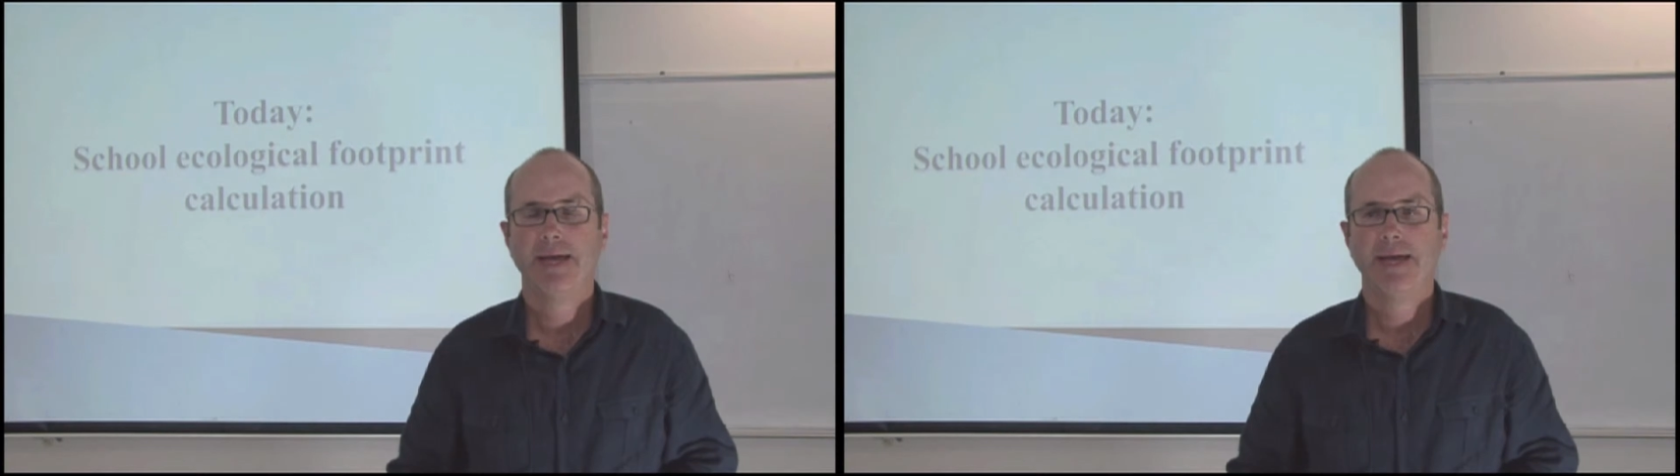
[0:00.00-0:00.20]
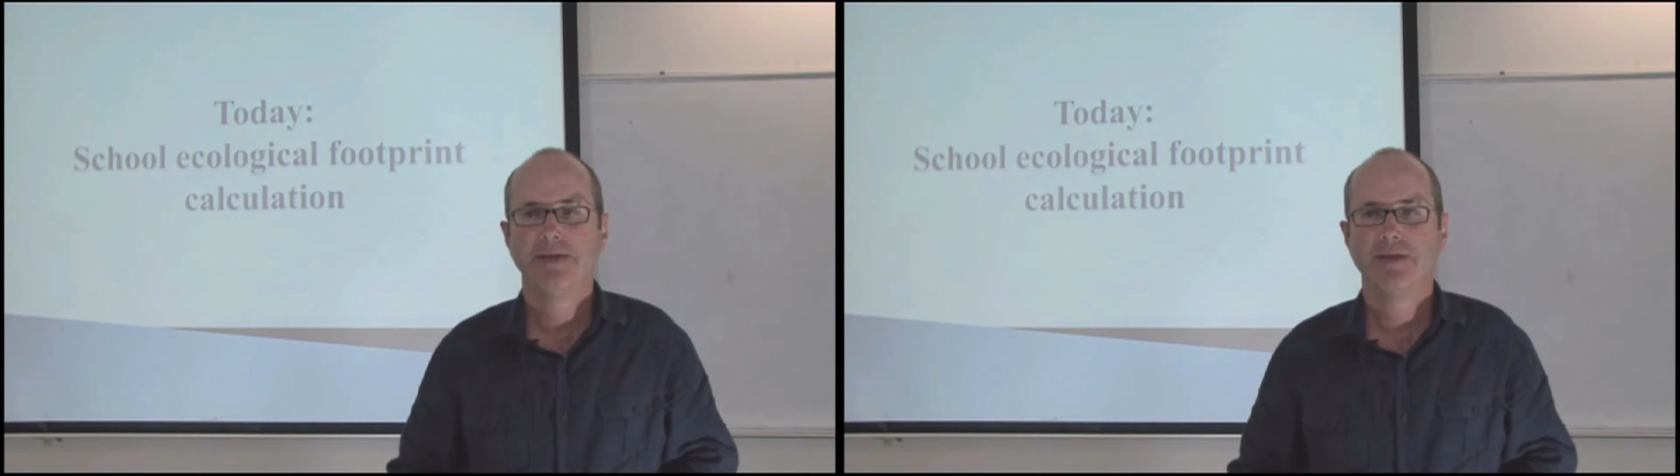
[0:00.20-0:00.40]

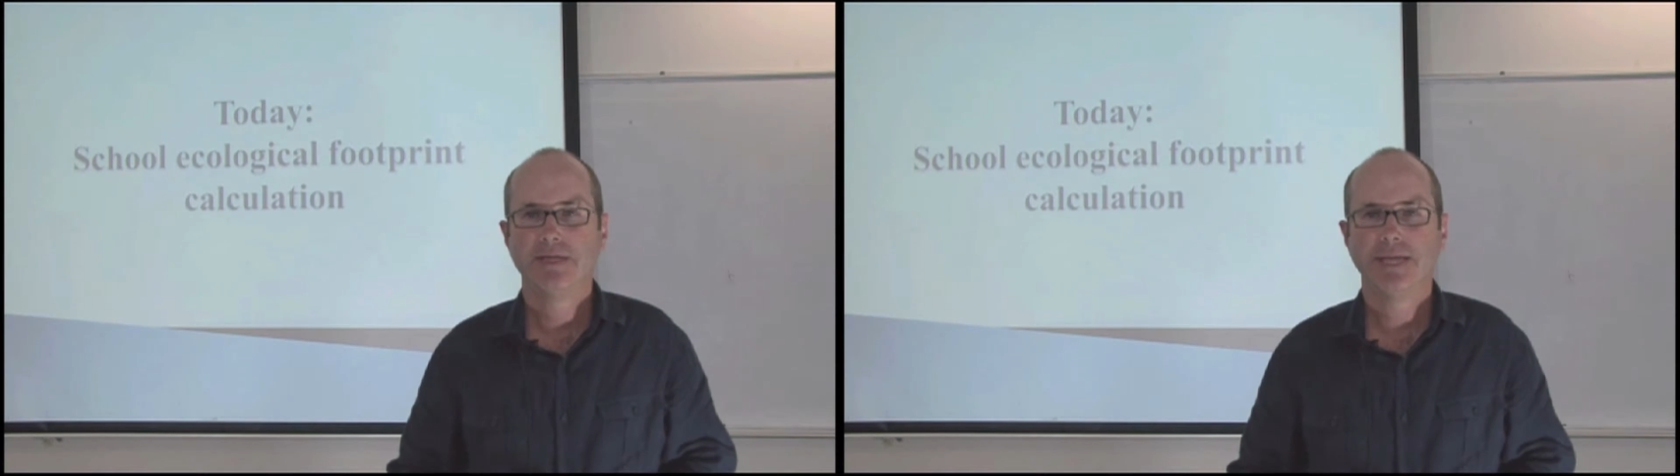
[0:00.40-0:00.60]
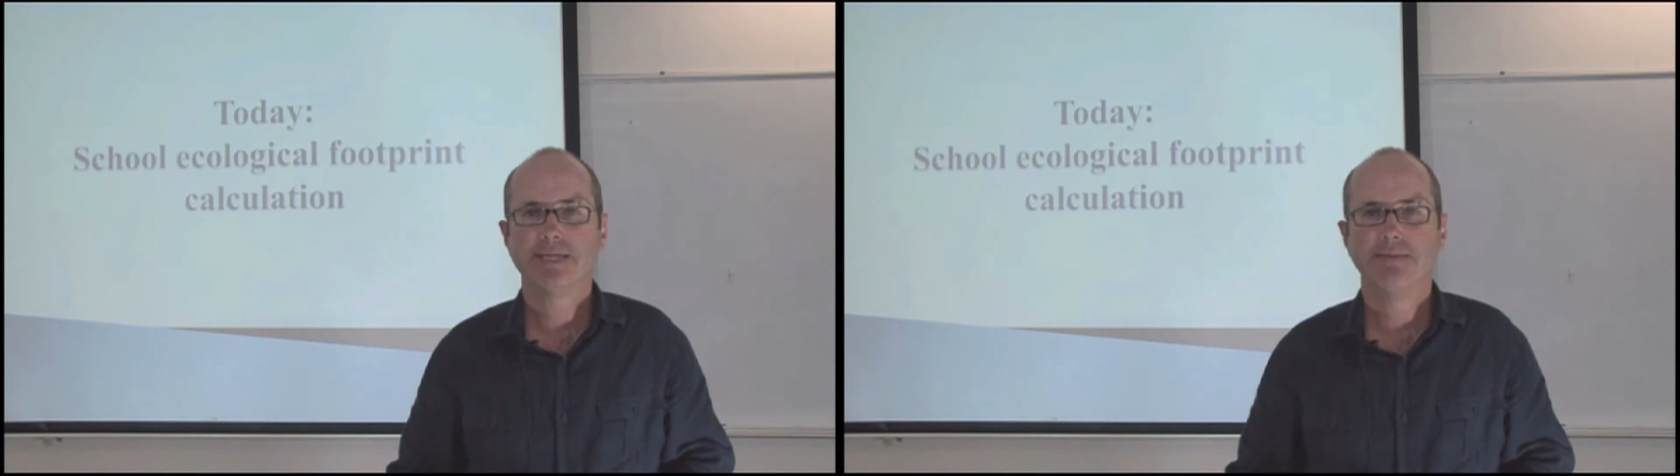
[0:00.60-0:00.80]
You can
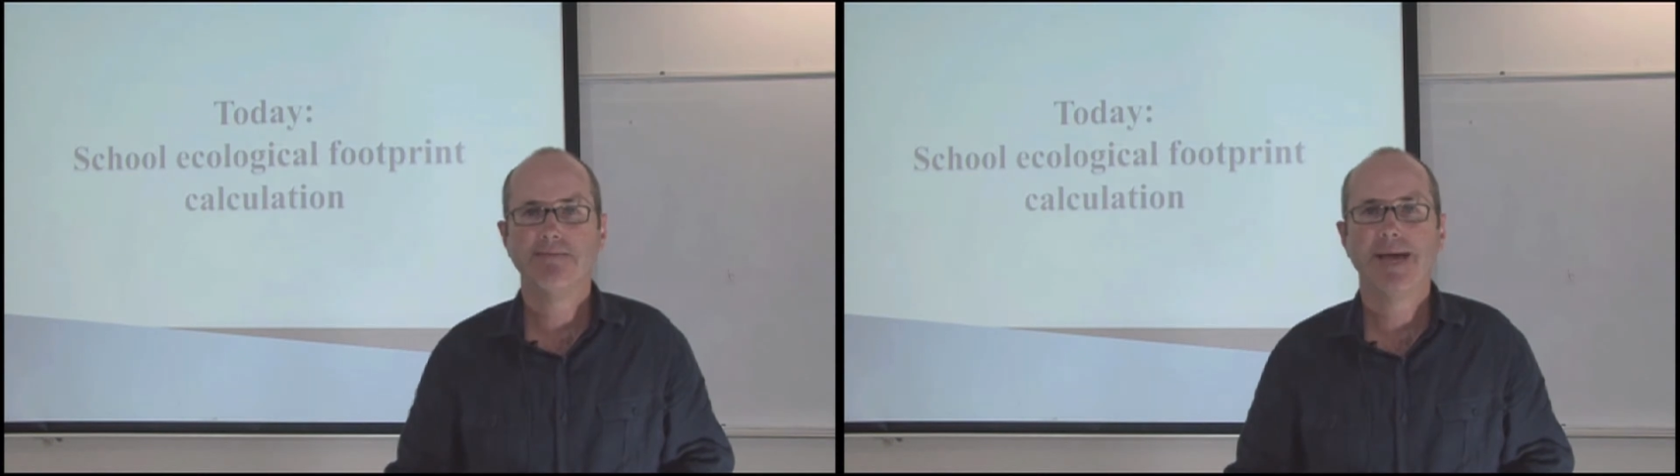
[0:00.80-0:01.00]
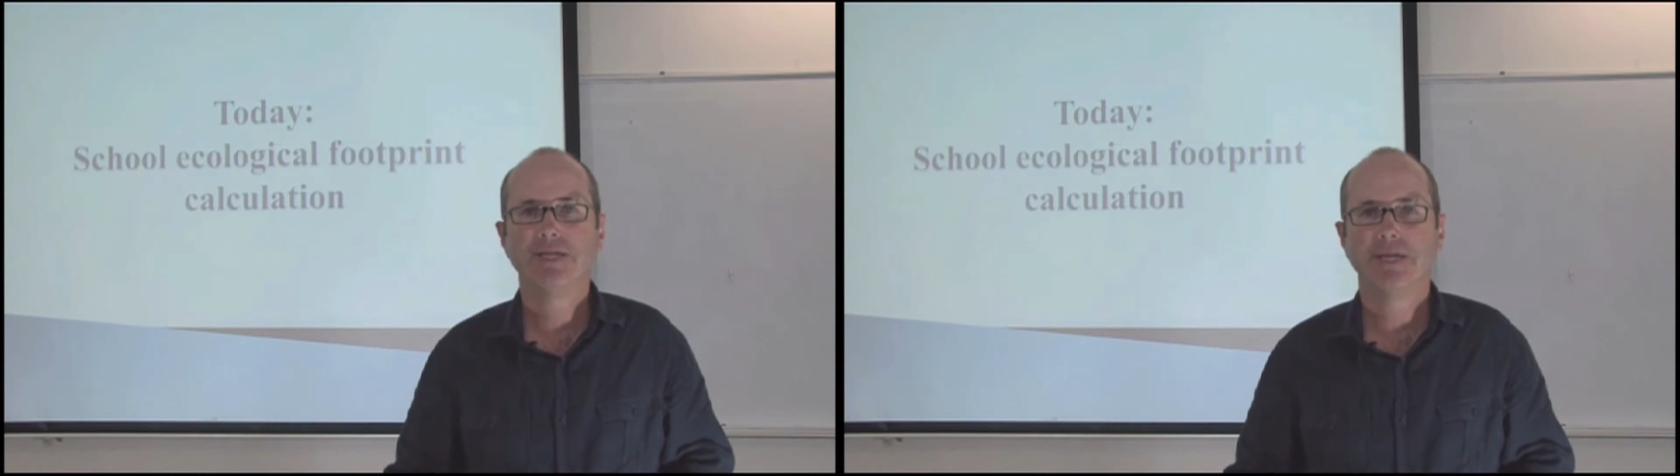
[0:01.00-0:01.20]
just
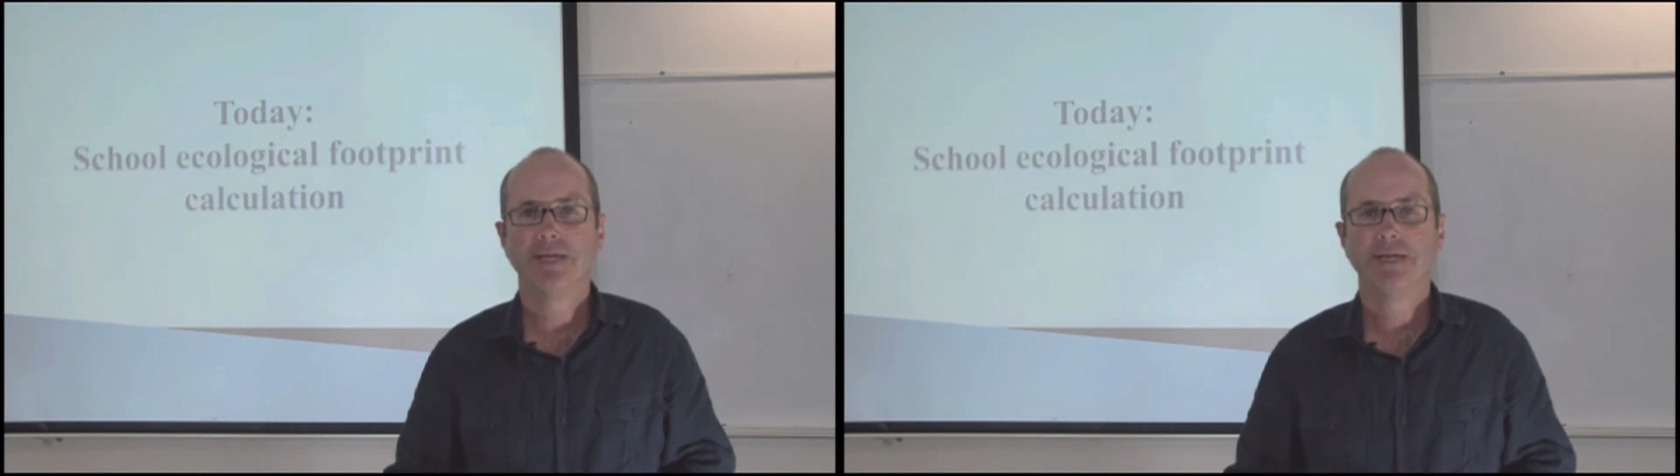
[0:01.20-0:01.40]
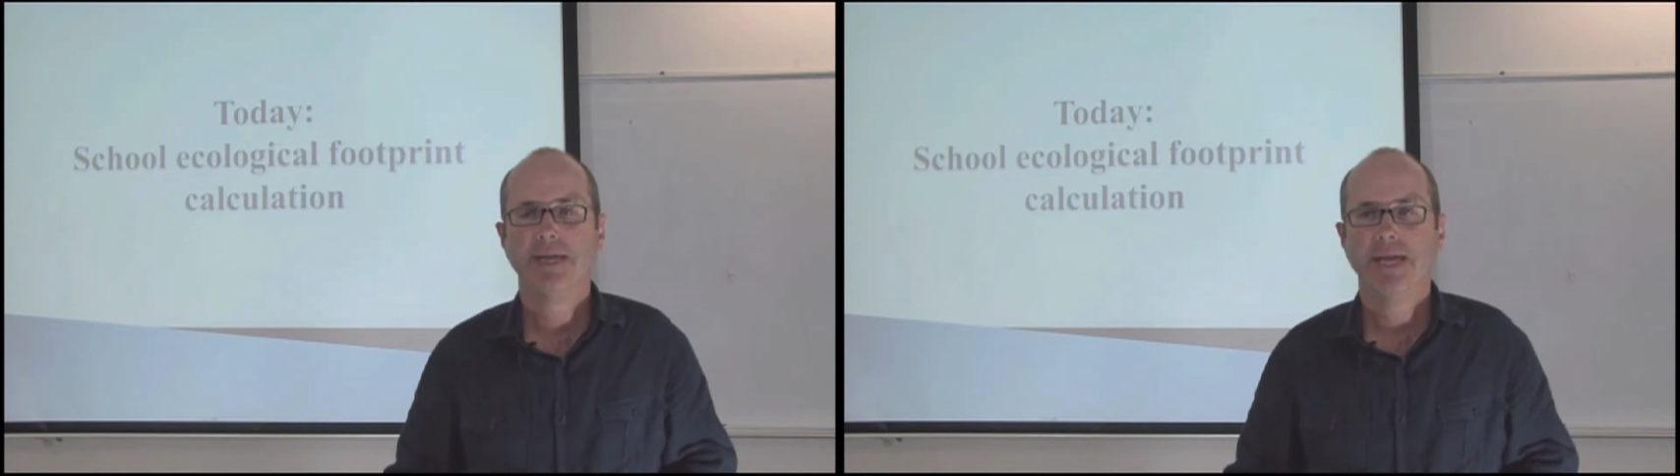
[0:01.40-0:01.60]
imagine